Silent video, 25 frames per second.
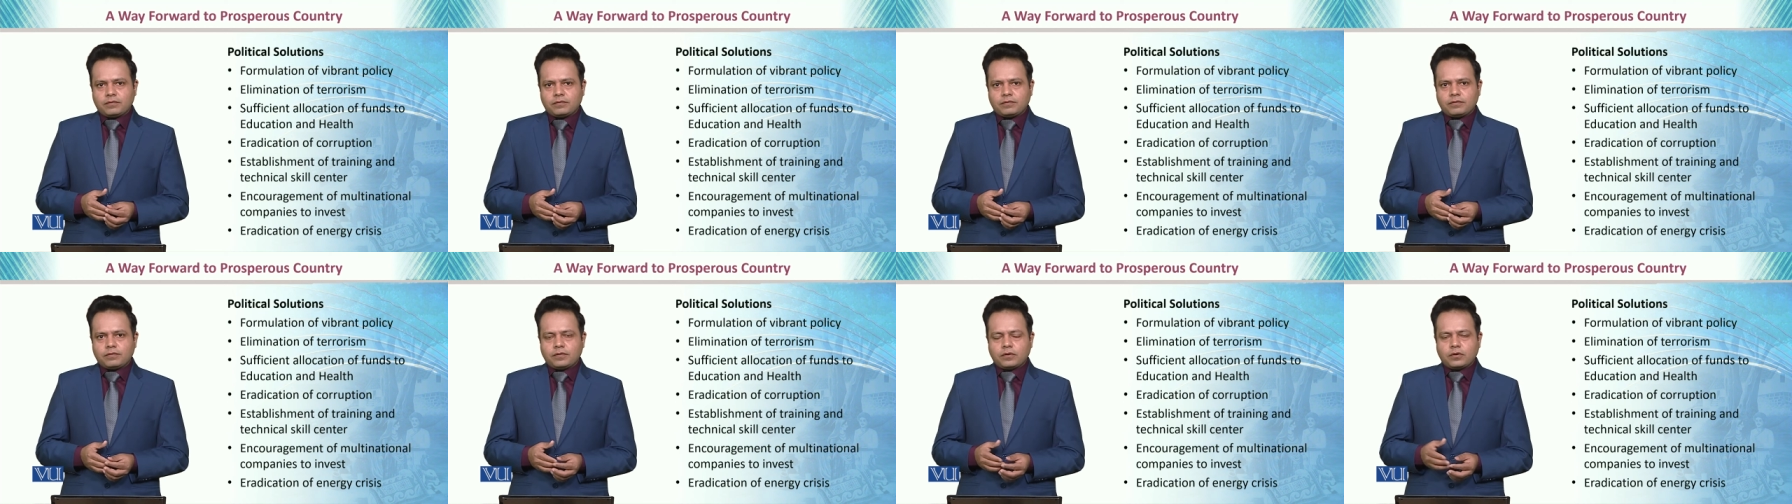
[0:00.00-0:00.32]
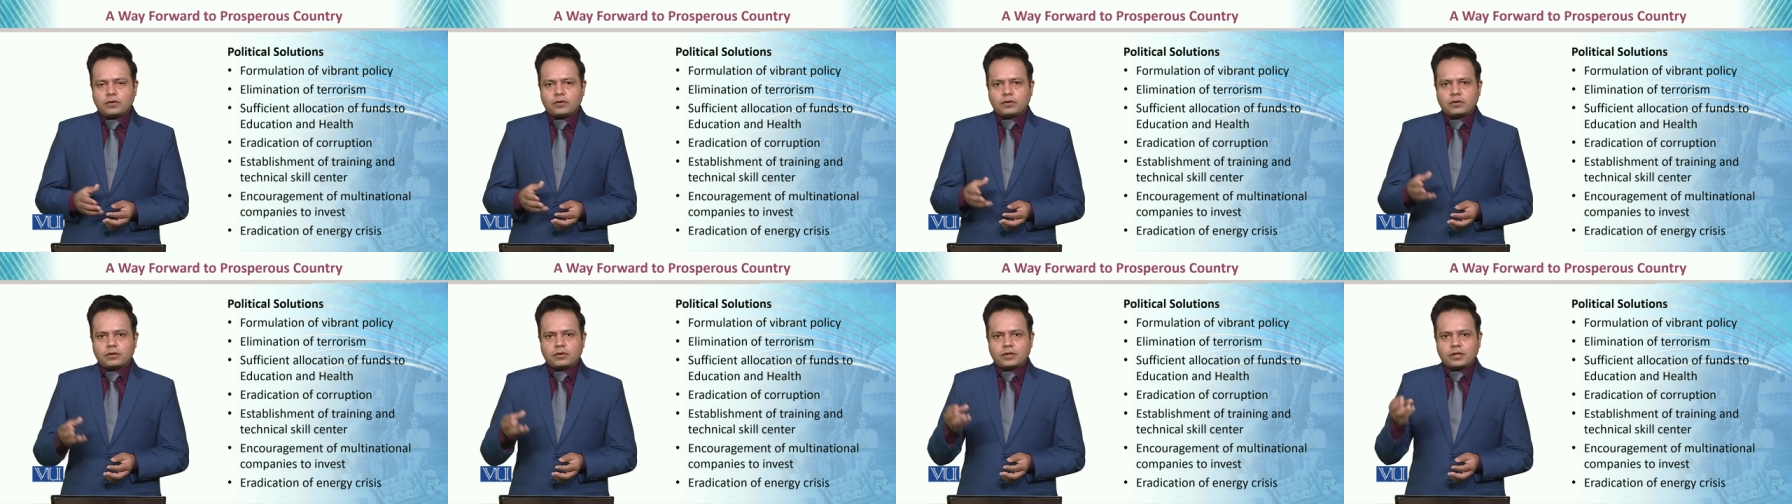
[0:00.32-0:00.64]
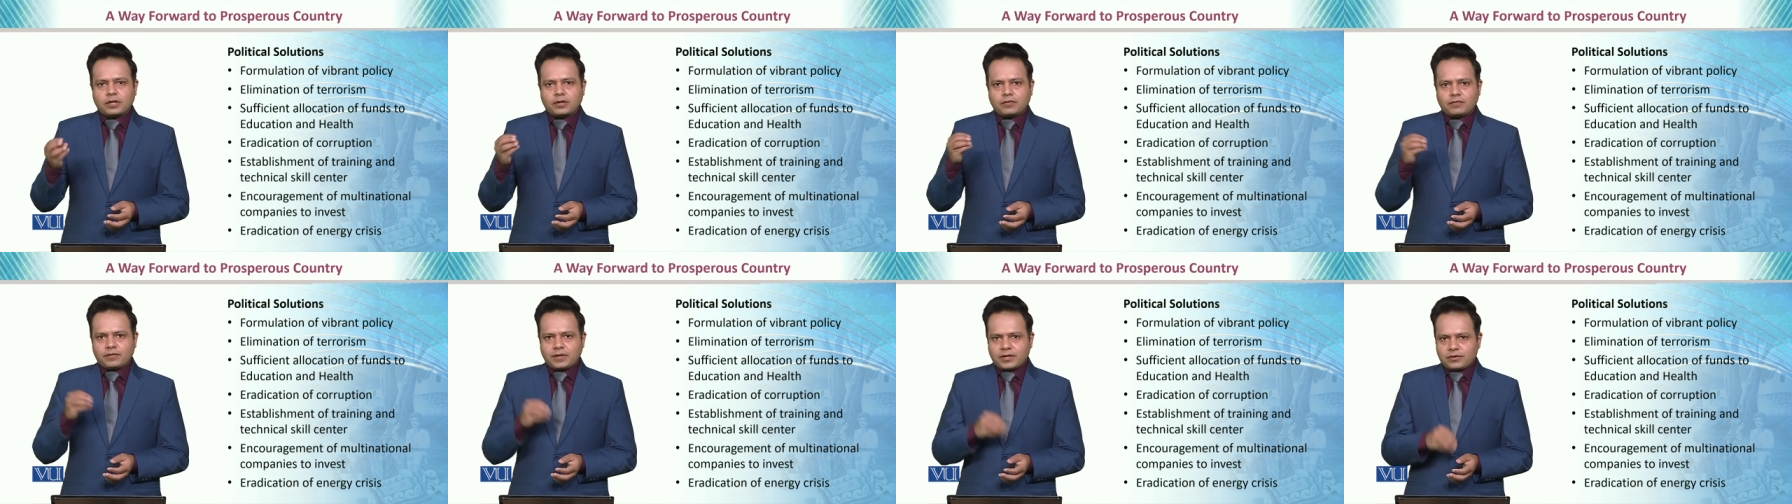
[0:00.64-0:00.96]
for
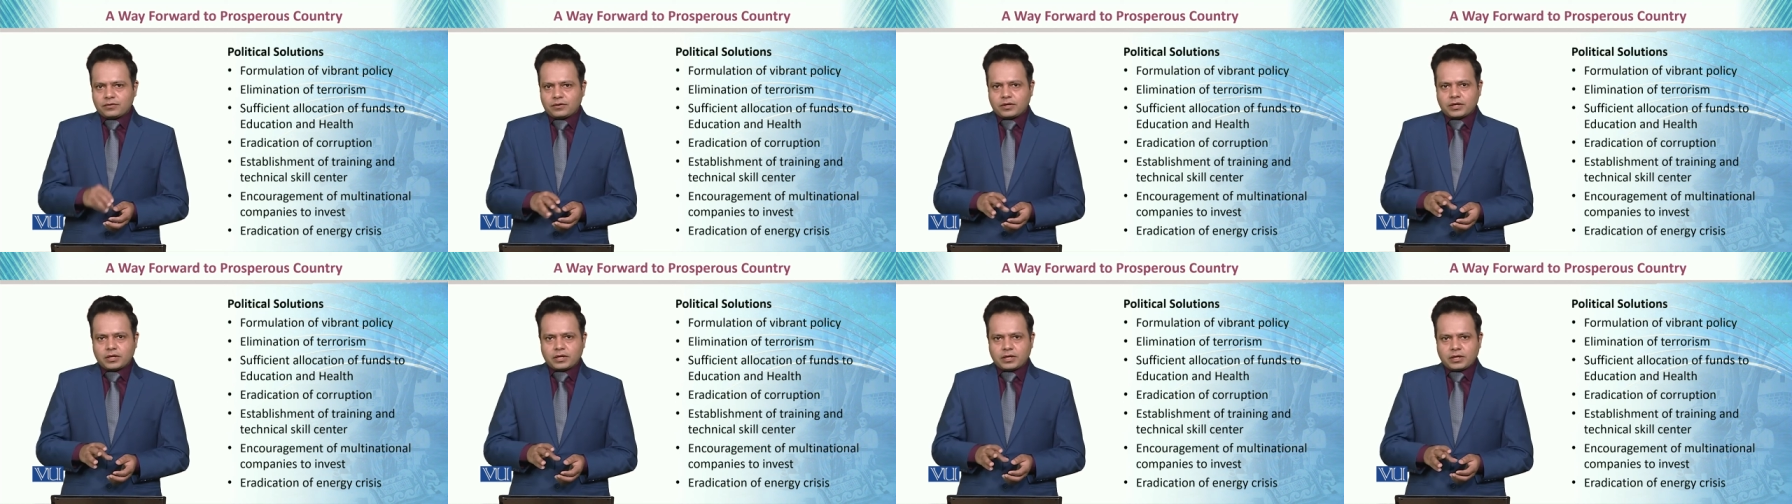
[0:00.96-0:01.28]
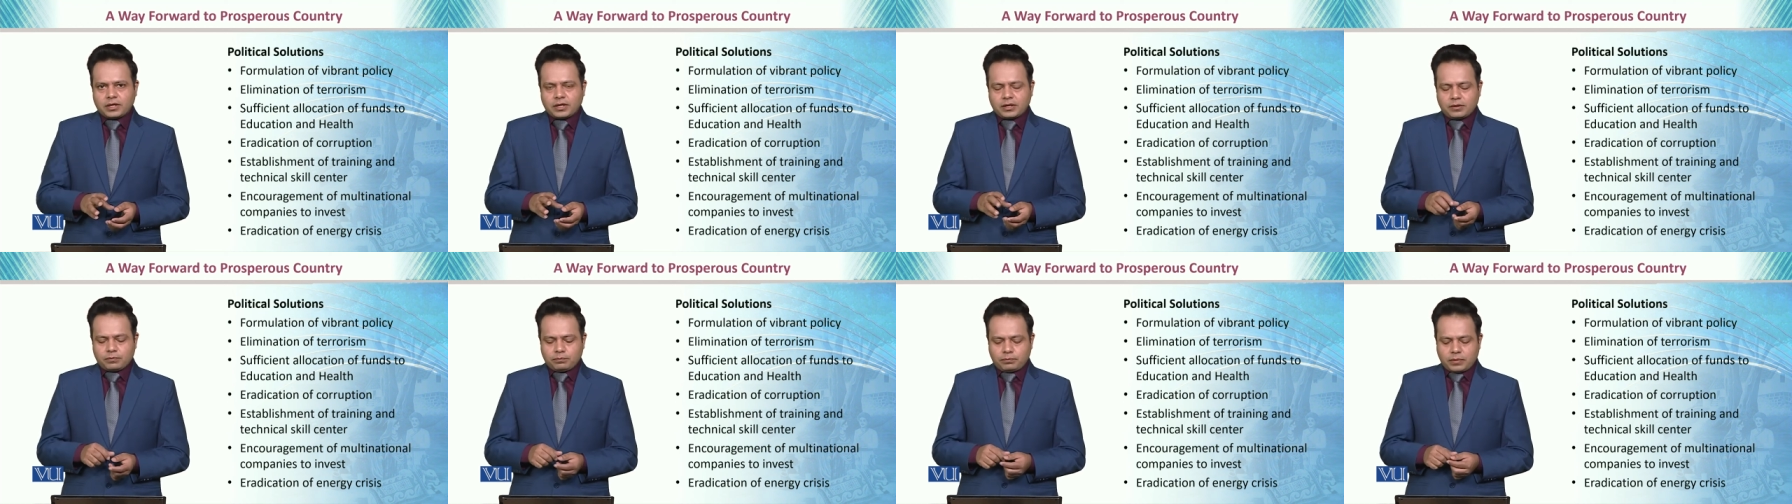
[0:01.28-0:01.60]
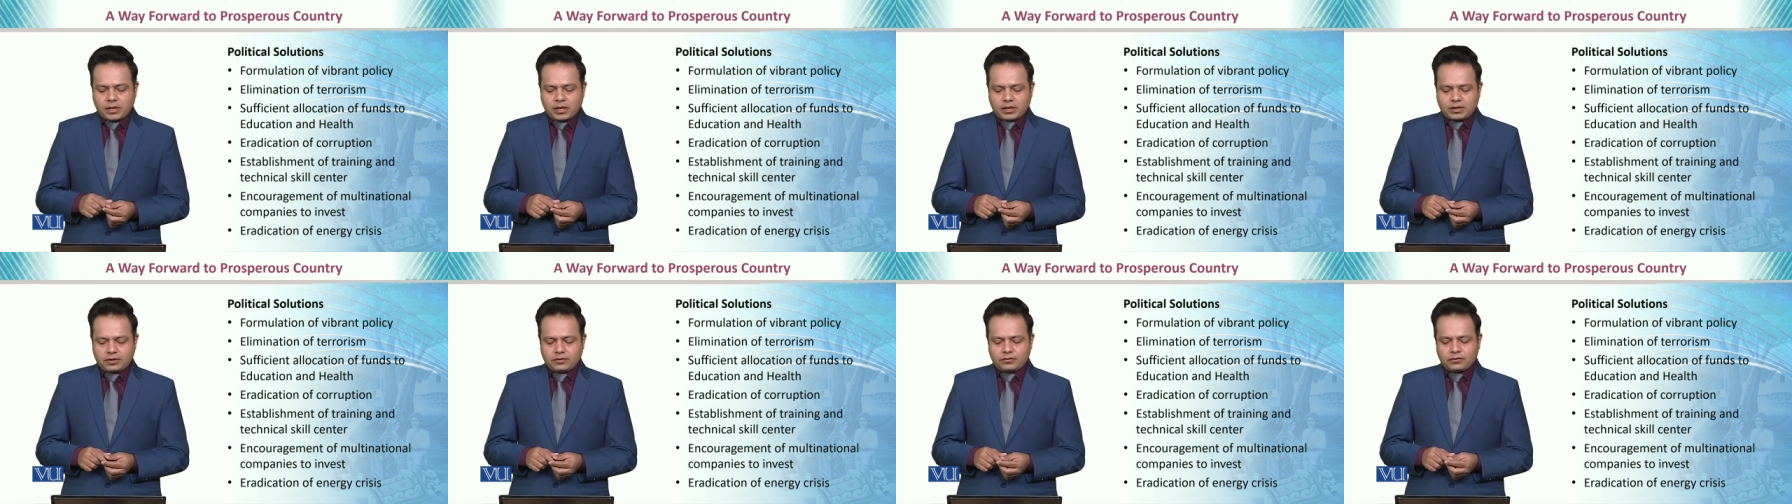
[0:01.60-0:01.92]
investing in
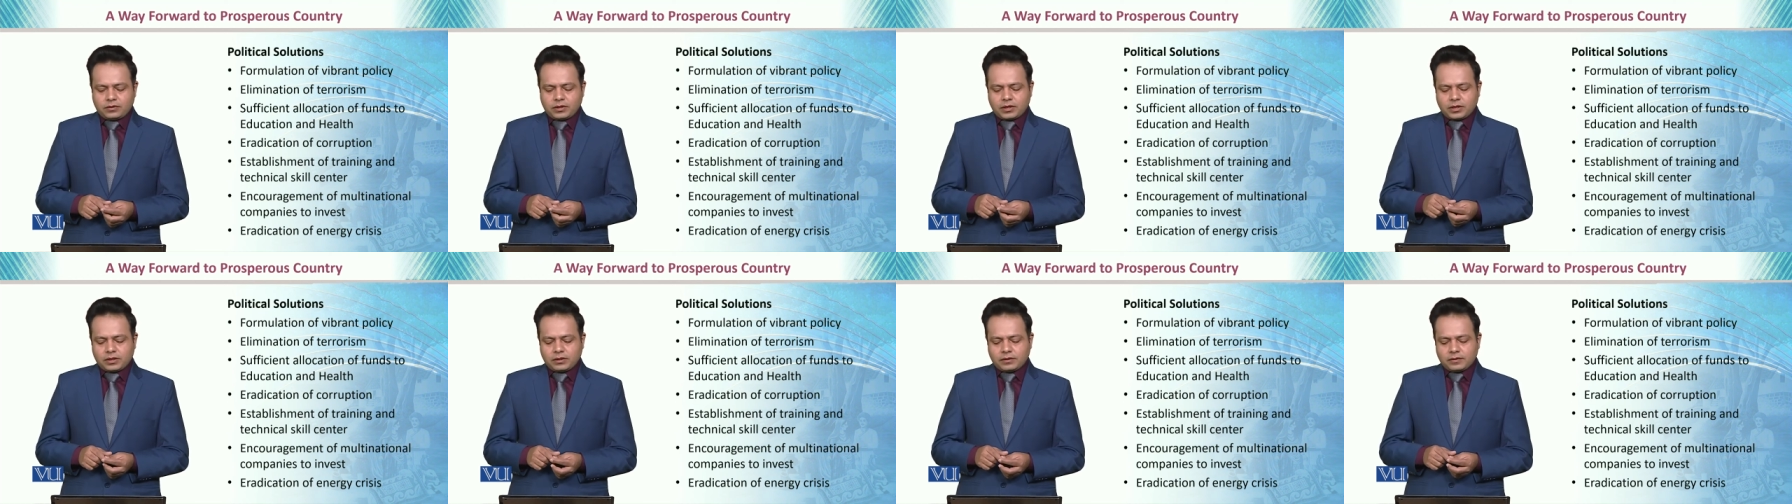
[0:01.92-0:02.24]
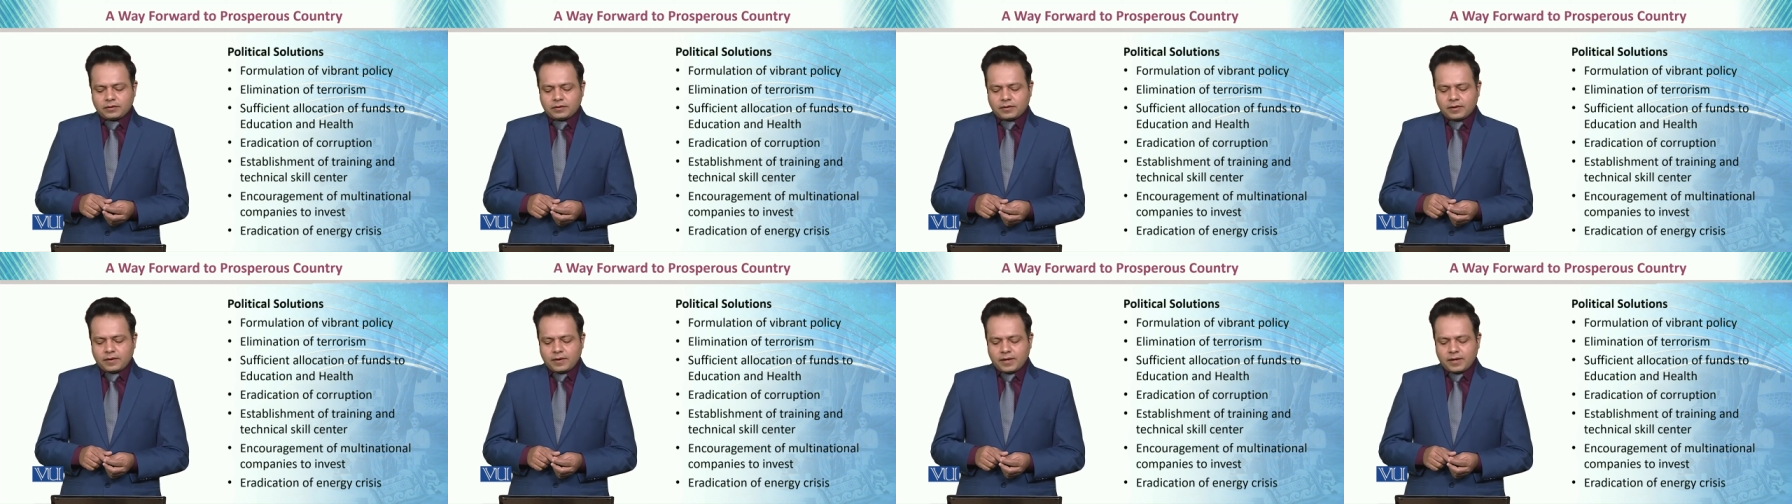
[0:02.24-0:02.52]
Pakistan.